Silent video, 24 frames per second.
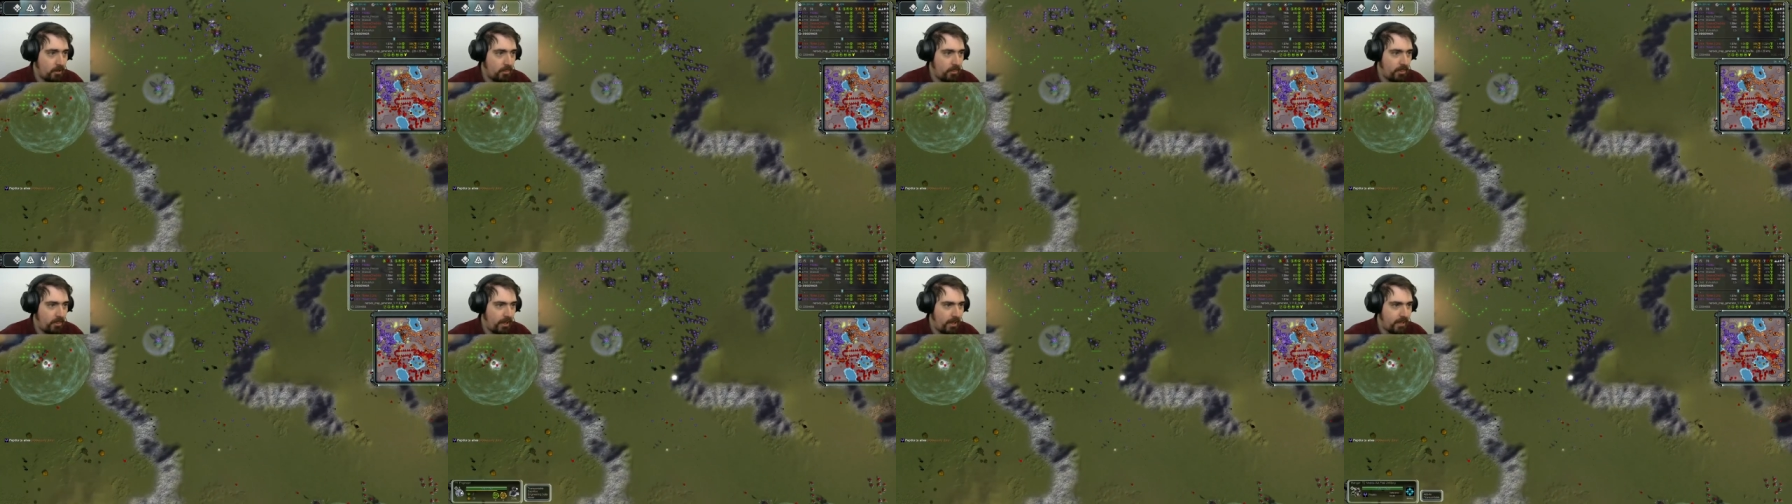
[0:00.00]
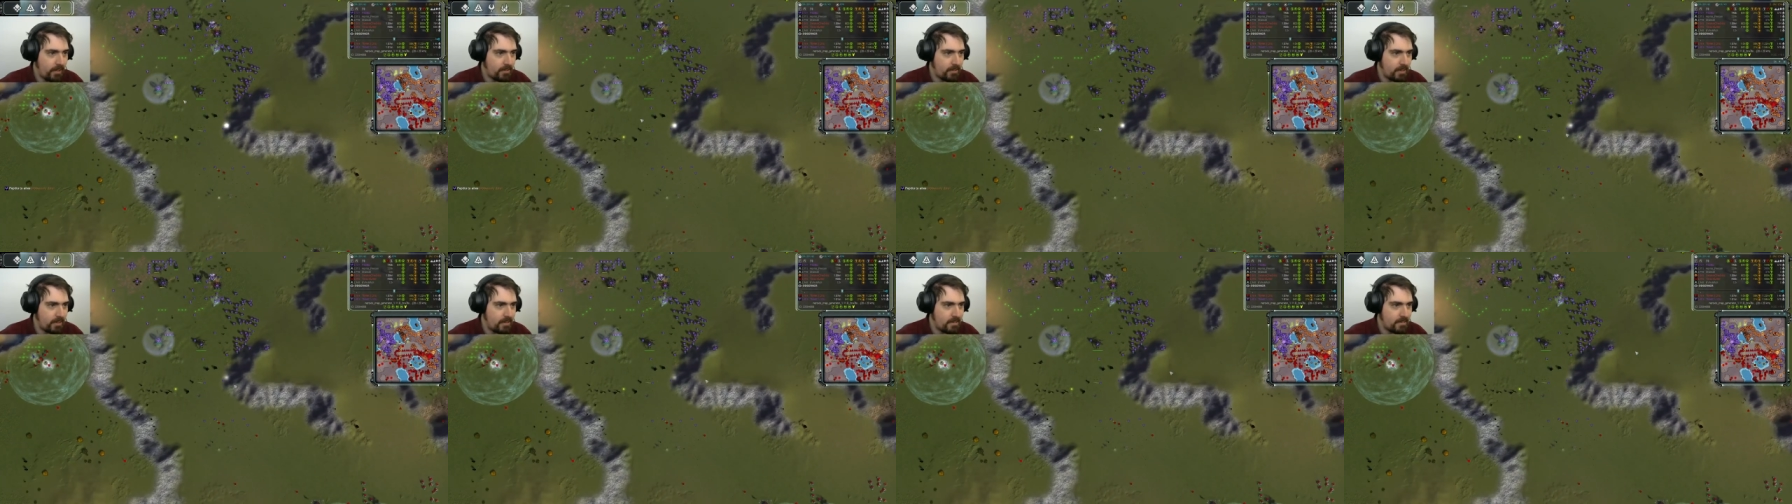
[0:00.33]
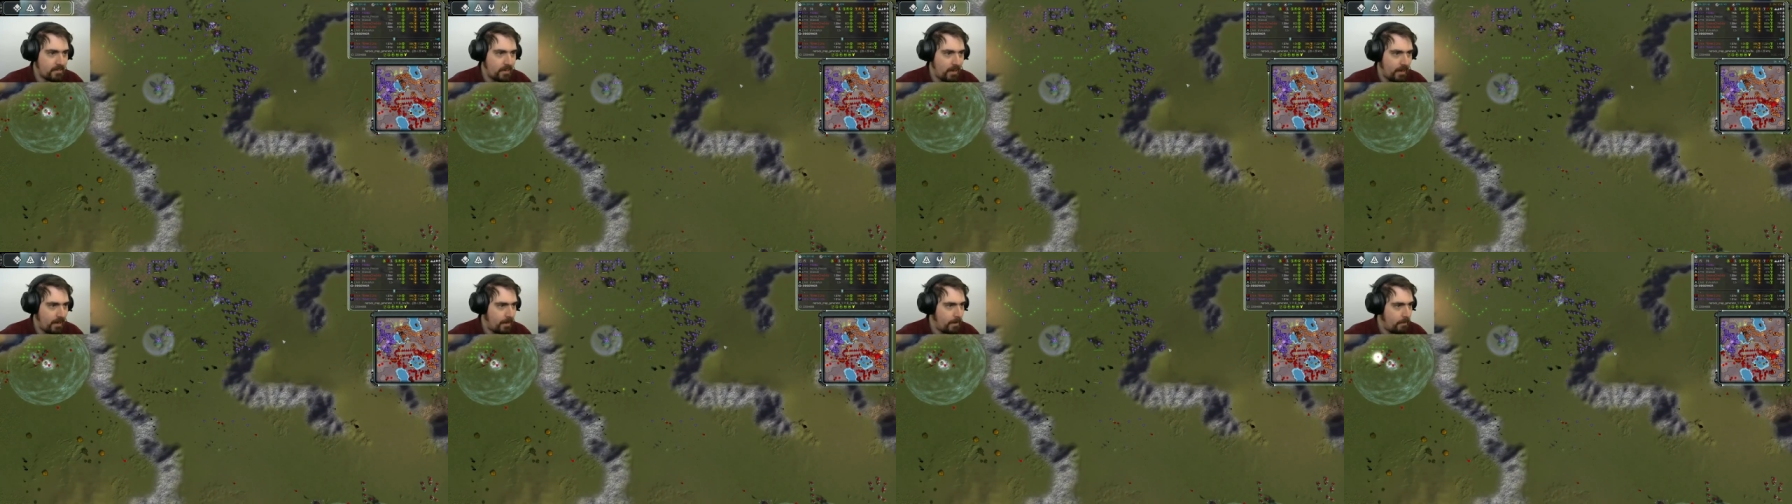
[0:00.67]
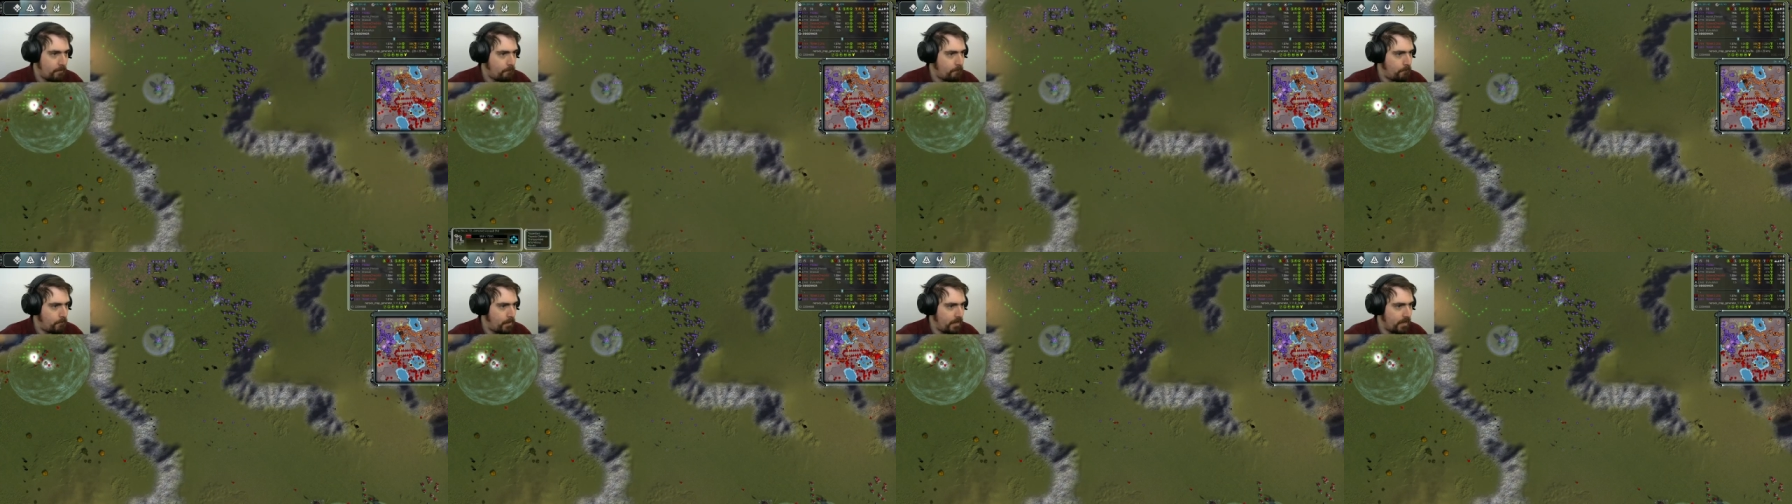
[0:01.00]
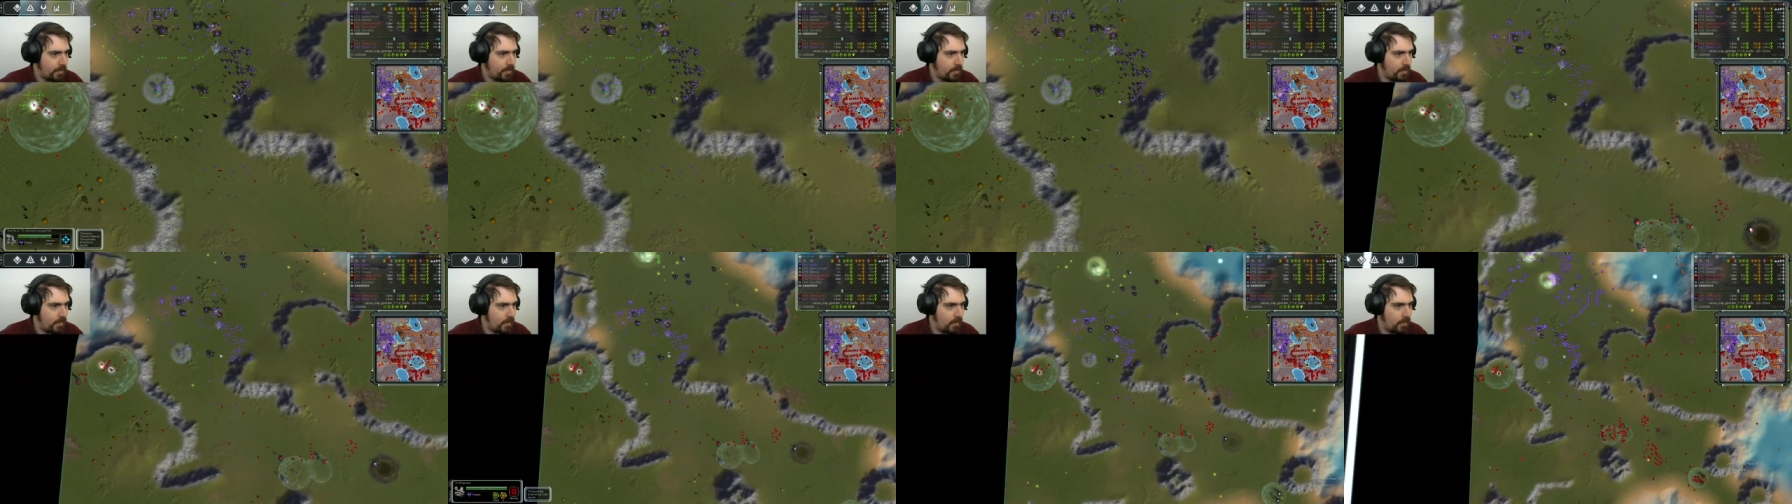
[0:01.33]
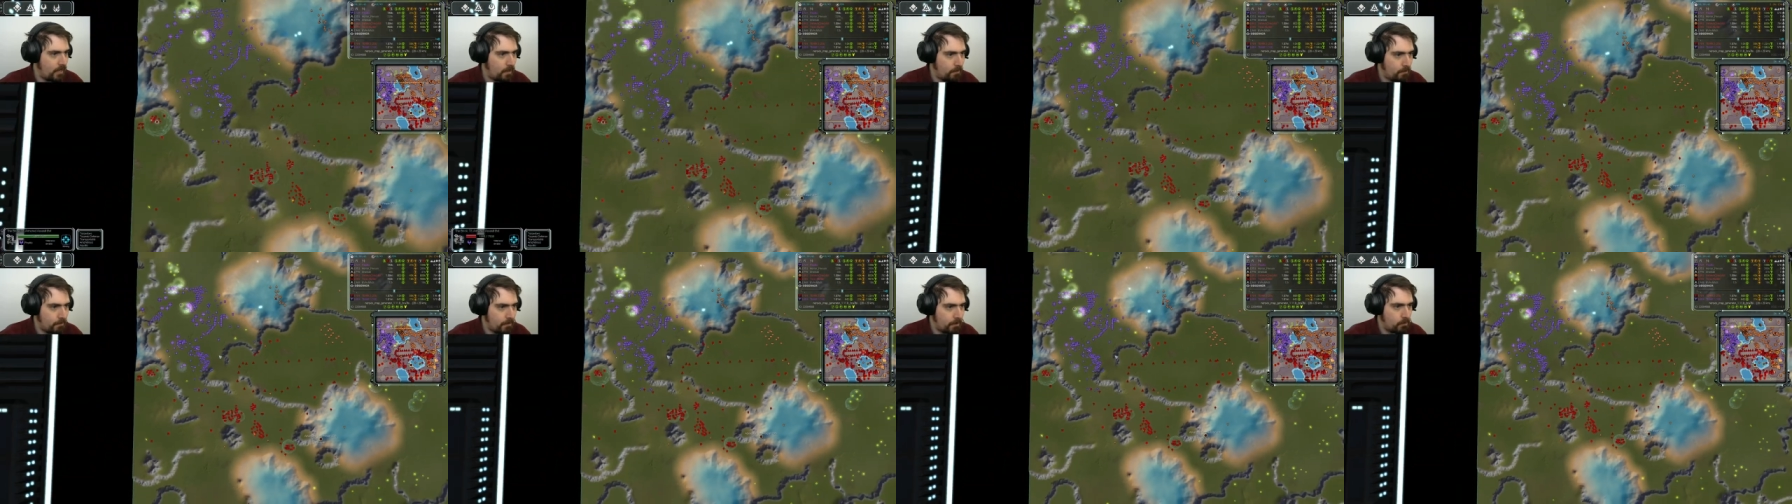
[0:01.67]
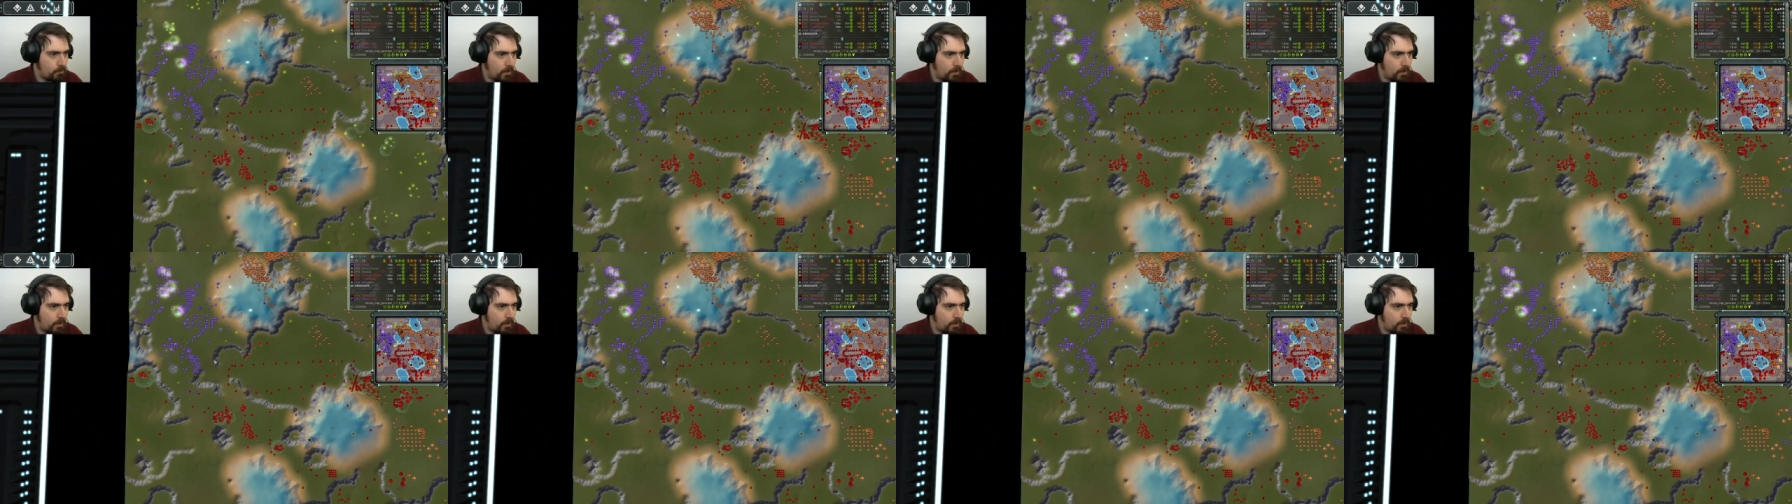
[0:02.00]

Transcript: that is a big army.